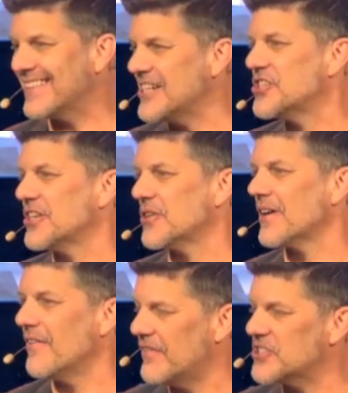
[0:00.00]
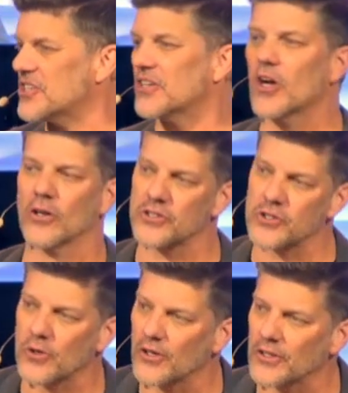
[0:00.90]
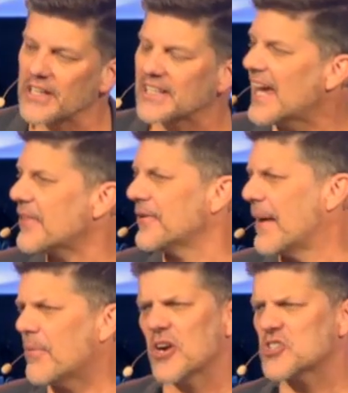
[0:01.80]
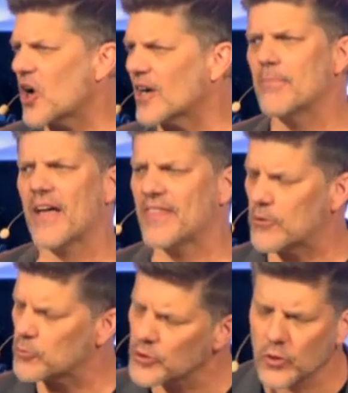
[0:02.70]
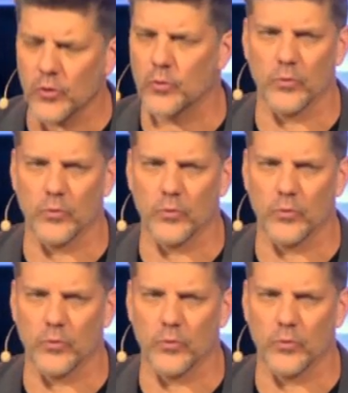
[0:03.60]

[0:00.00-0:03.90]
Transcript: this year a vision called Stronger Together, and I'm going to talk about that real